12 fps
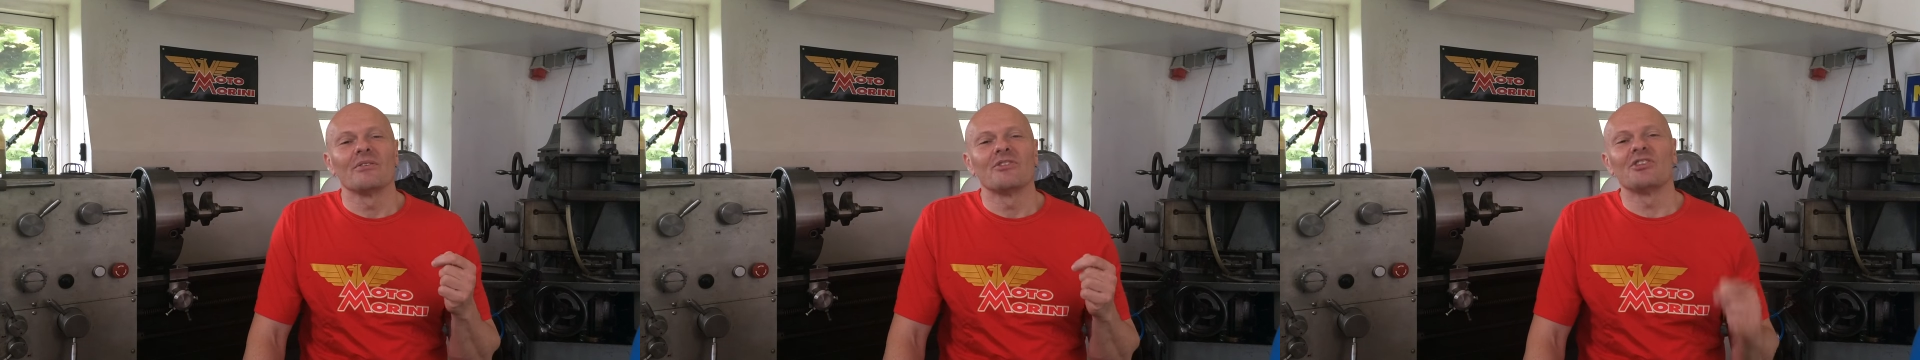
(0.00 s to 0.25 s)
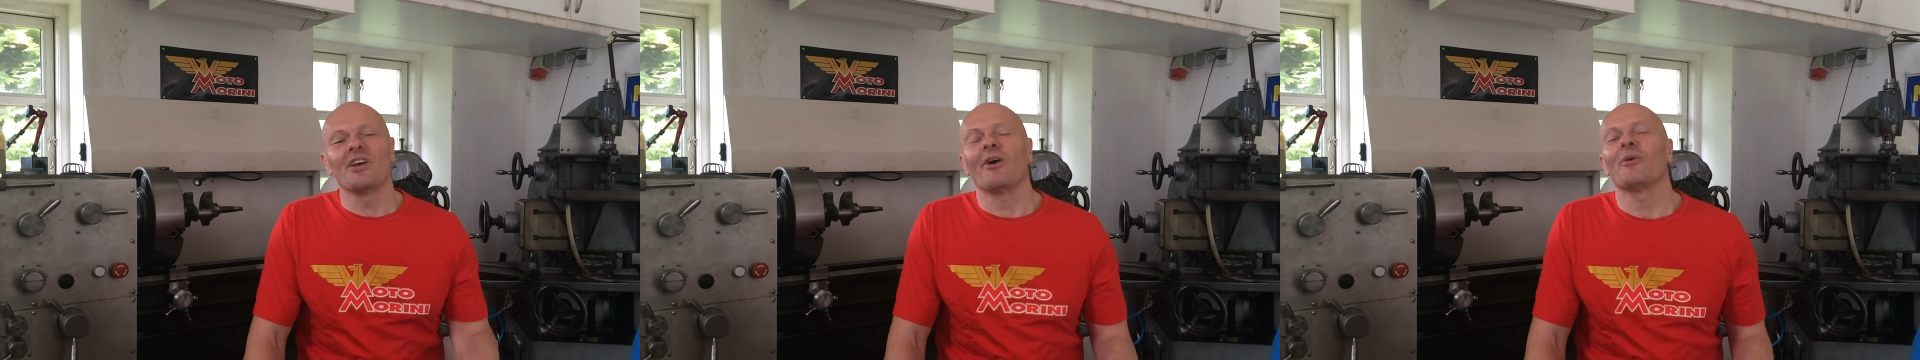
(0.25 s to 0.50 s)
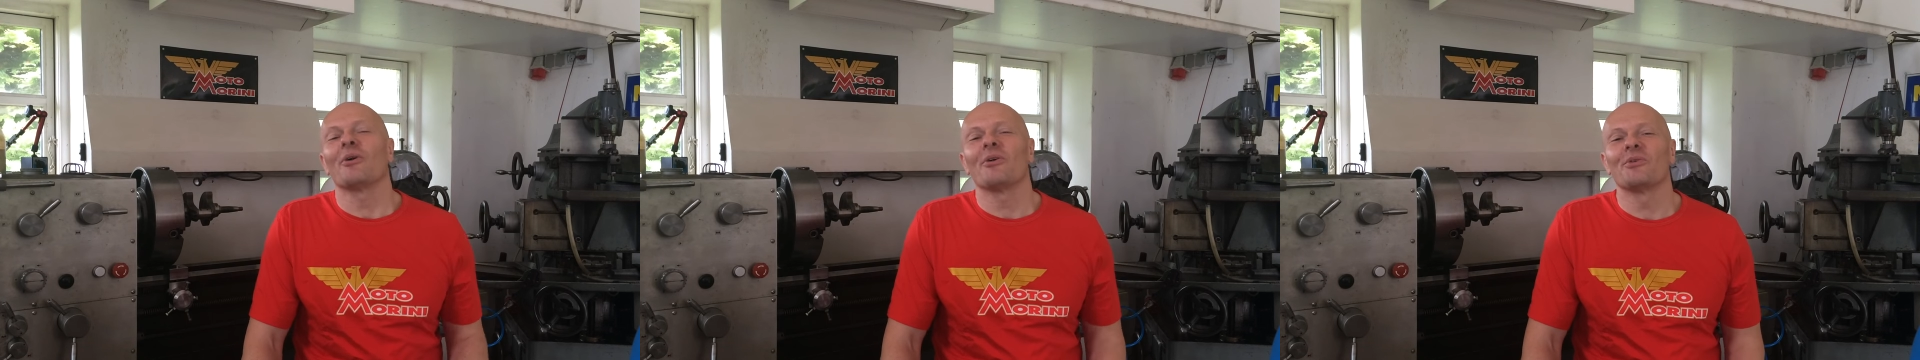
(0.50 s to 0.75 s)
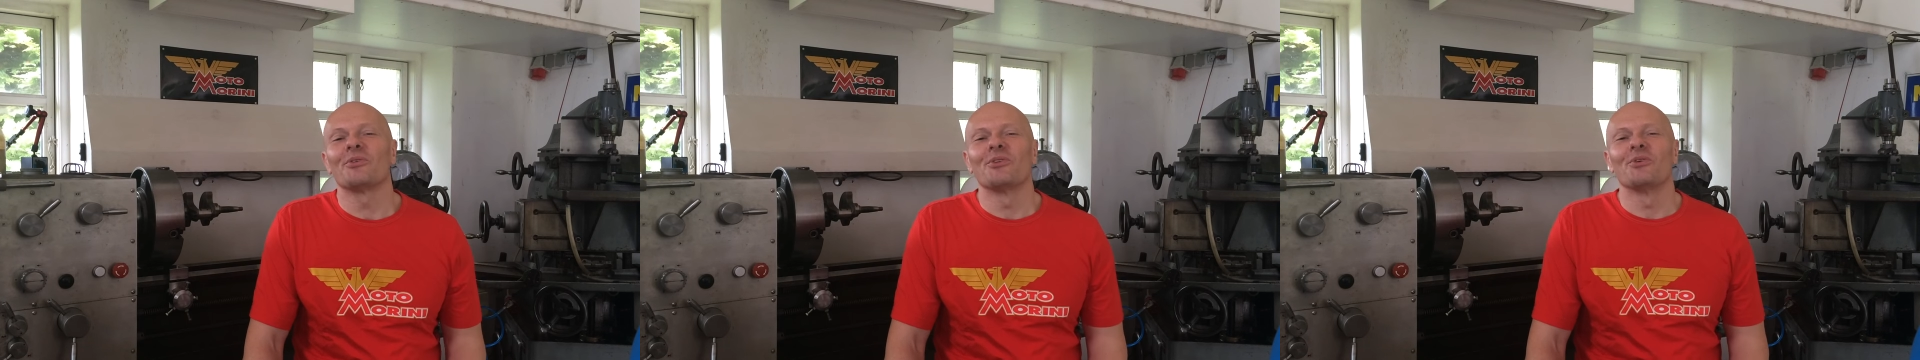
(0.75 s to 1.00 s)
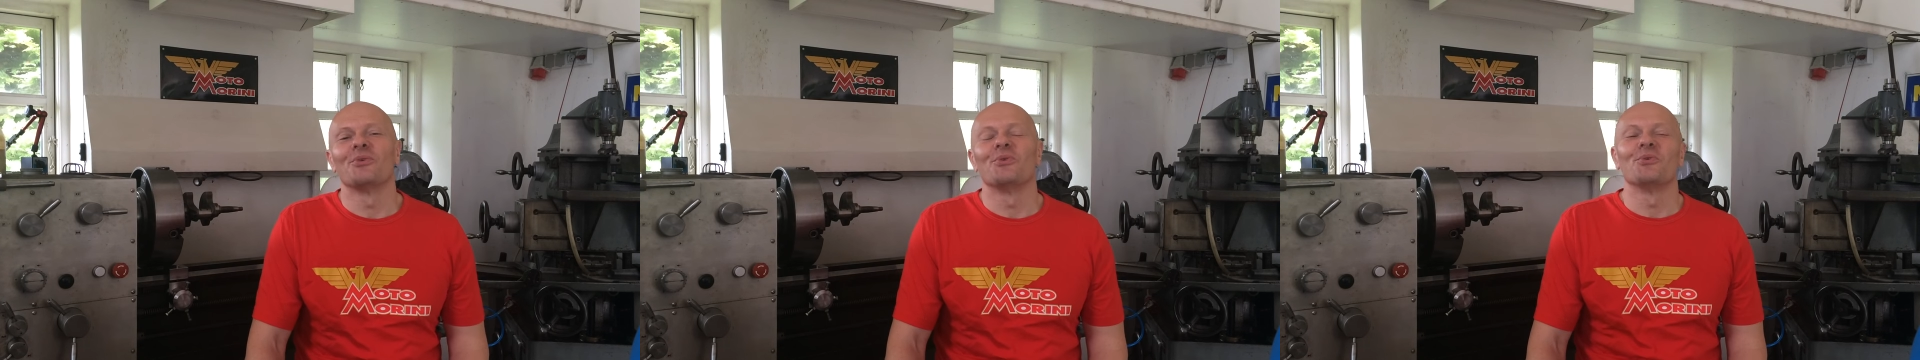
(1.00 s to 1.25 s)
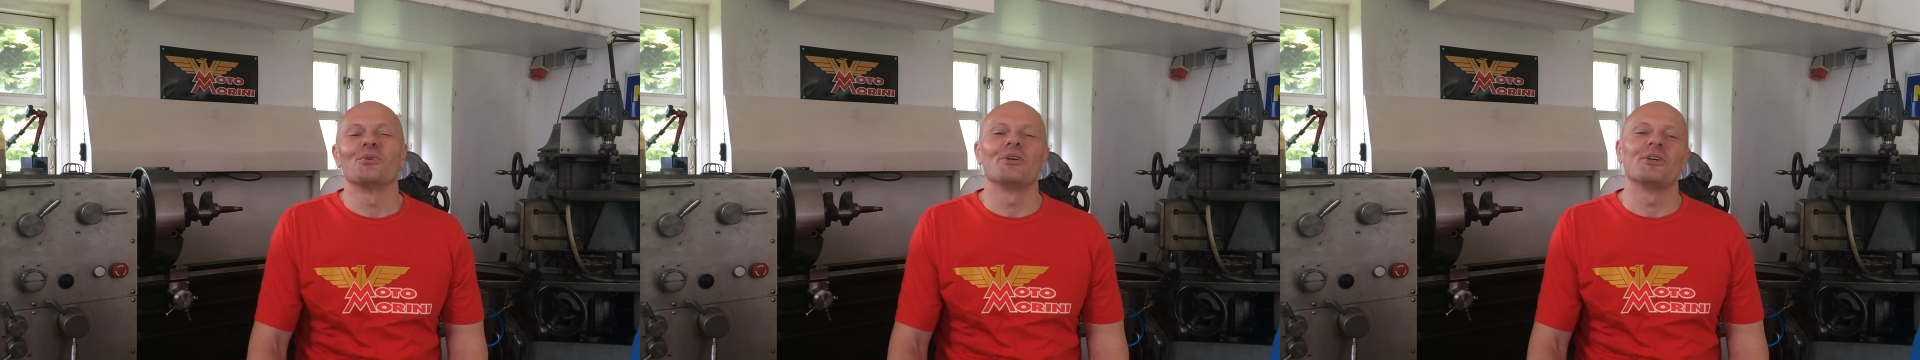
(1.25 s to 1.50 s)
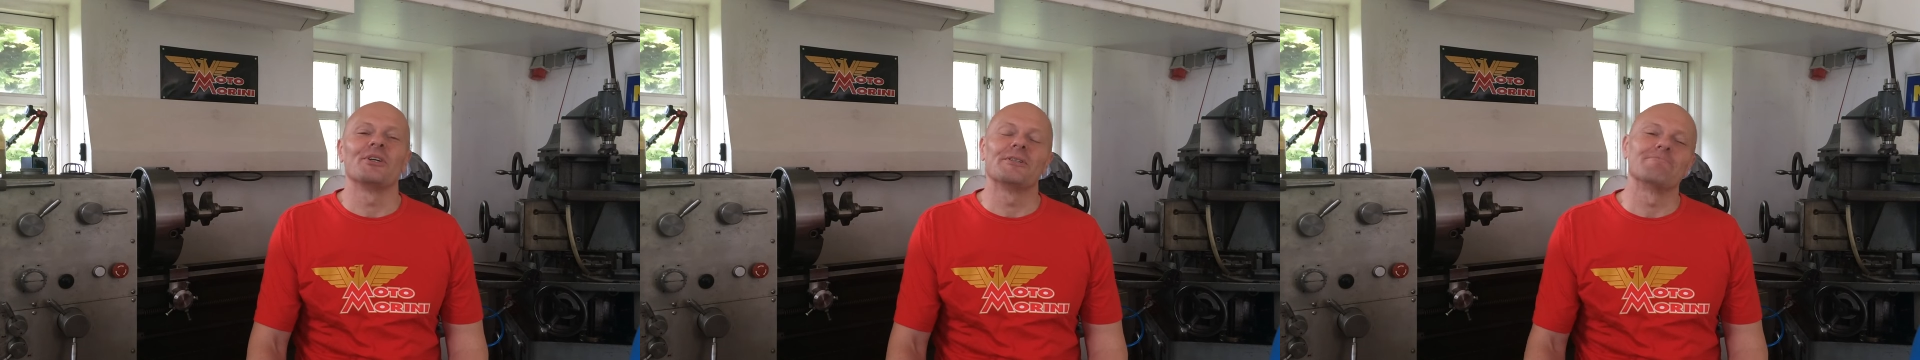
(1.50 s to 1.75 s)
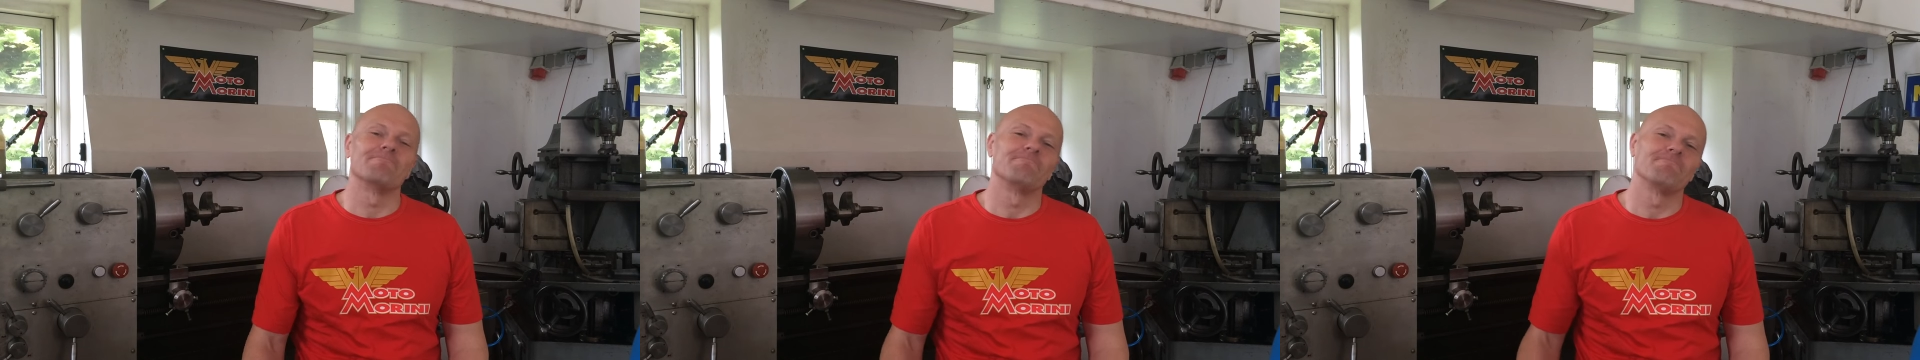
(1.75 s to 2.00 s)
shout out to